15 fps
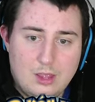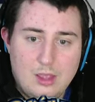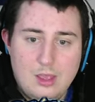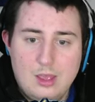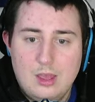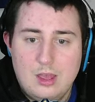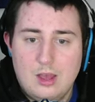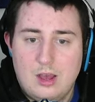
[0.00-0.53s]

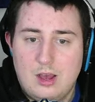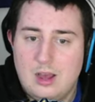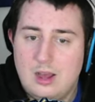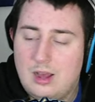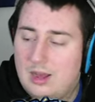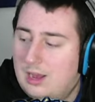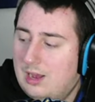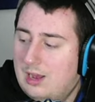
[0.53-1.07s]

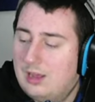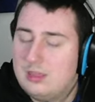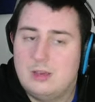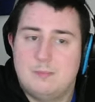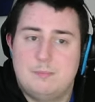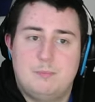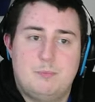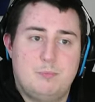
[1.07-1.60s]
Ah, the
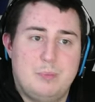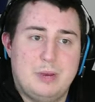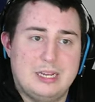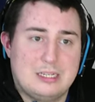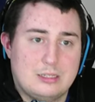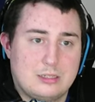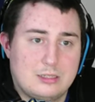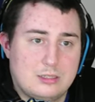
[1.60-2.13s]
buttons.
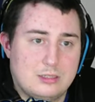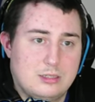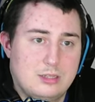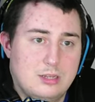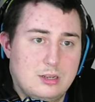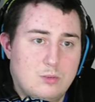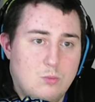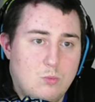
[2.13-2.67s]

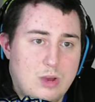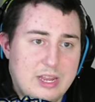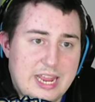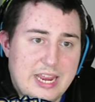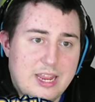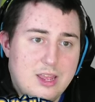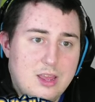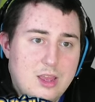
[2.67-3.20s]
What, like,
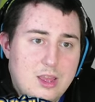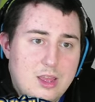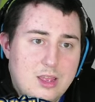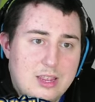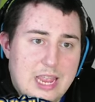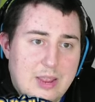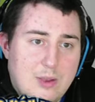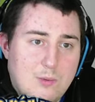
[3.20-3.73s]

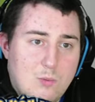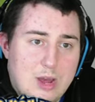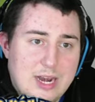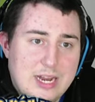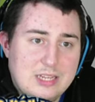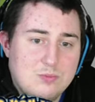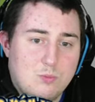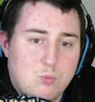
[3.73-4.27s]
okay, what is
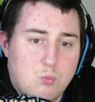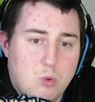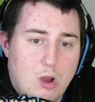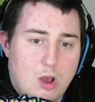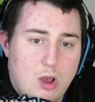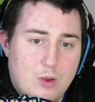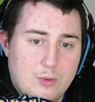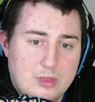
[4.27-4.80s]
wrong
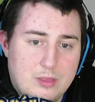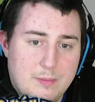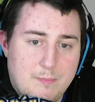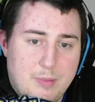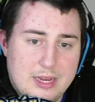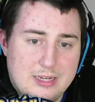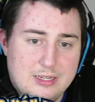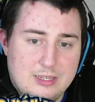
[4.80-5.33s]
with the button
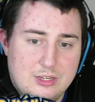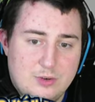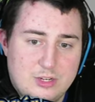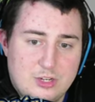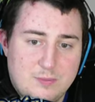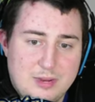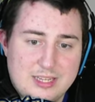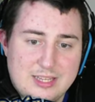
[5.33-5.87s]
situation?
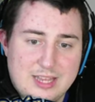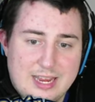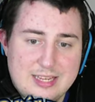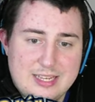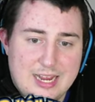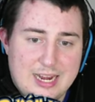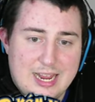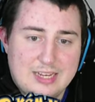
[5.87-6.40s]
Because, like I said,
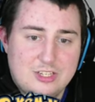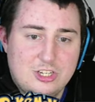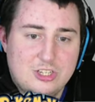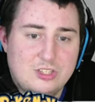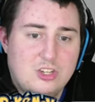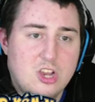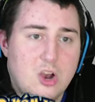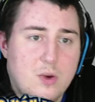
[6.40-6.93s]
it's just
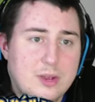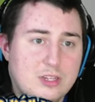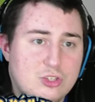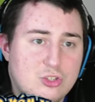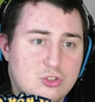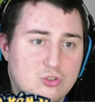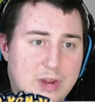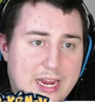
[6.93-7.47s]
going
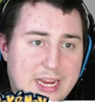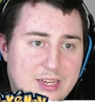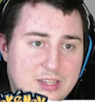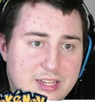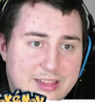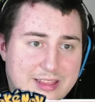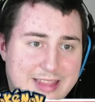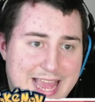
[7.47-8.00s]
straight to
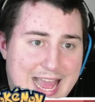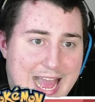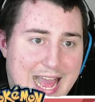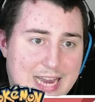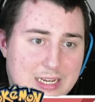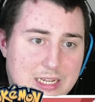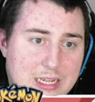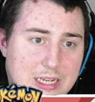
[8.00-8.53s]
that.
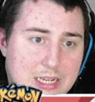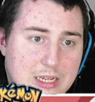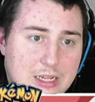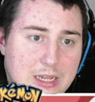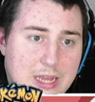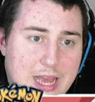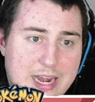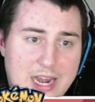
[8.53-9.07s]

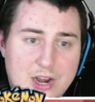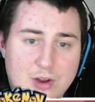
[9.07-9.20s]
And I don't know